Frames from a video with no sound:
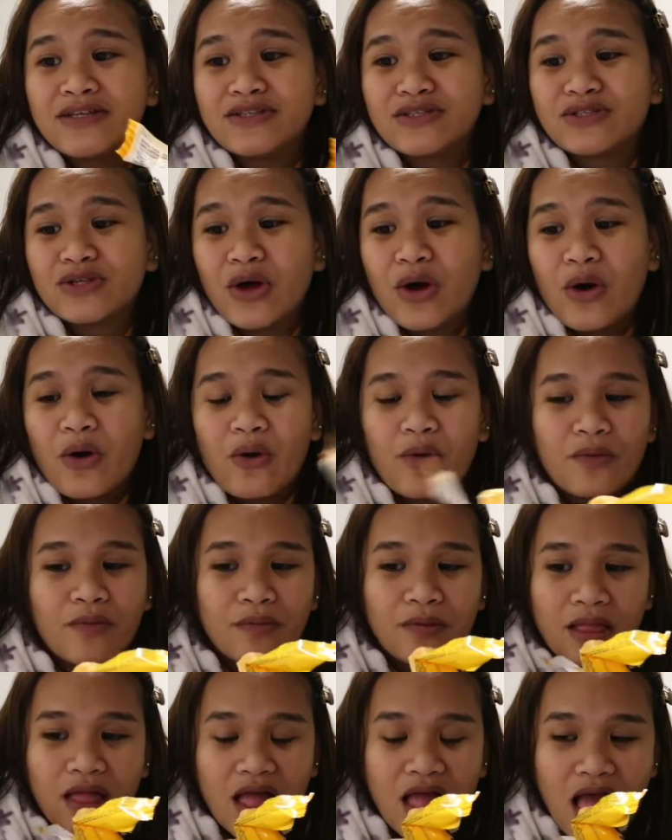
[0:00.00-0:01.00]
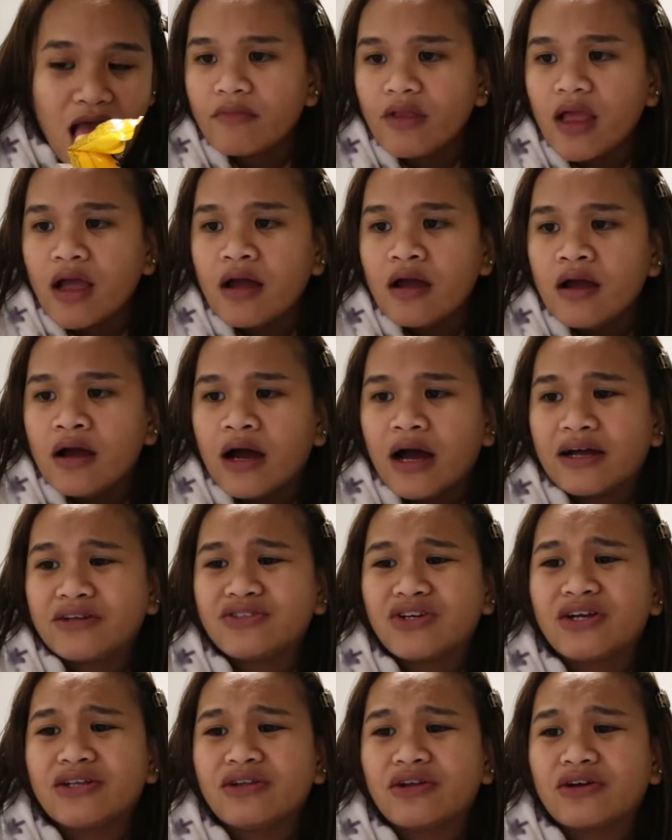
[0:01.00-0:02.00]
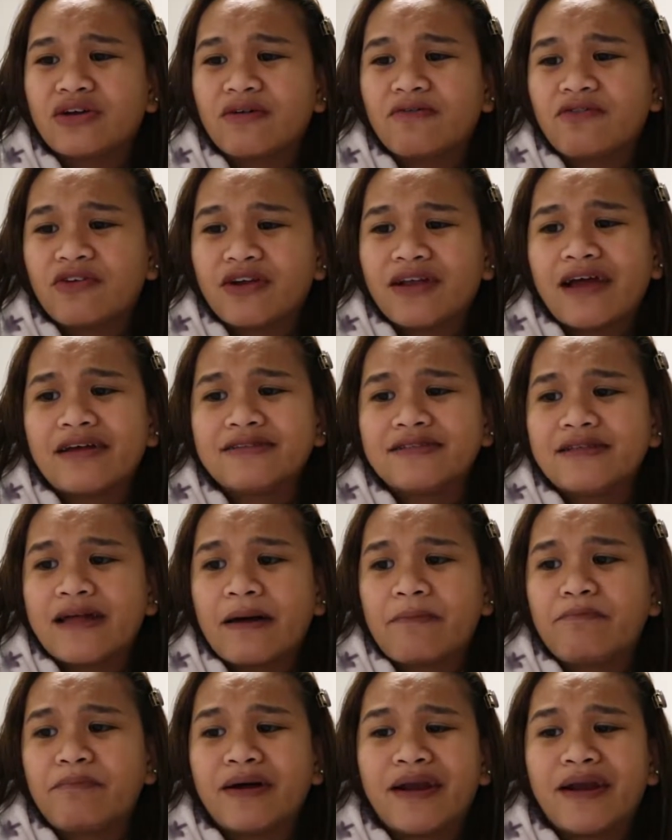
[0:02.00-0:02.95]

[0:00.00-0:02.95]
So I tried looking for that snap,